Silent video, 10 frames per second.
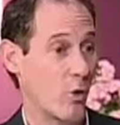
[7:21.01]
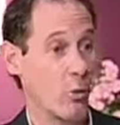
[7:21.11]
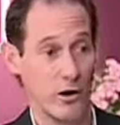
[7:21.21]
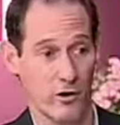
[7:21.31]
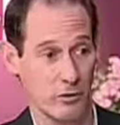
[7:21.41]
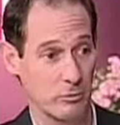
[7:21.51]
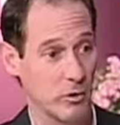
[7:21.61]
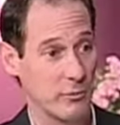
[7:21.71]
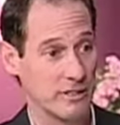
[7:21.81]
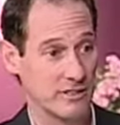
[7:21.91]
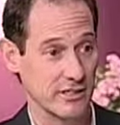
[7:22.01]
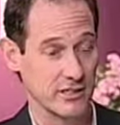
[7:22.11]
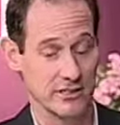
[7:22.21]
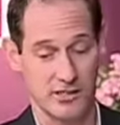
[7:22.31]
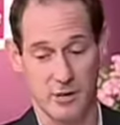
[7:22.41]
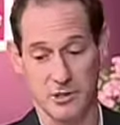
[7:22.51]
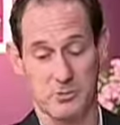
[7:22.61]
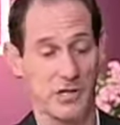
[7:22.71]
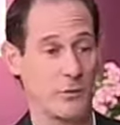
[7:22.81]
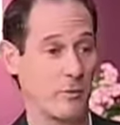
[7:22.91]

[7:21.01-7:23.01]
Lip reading: what our employment is, how much money we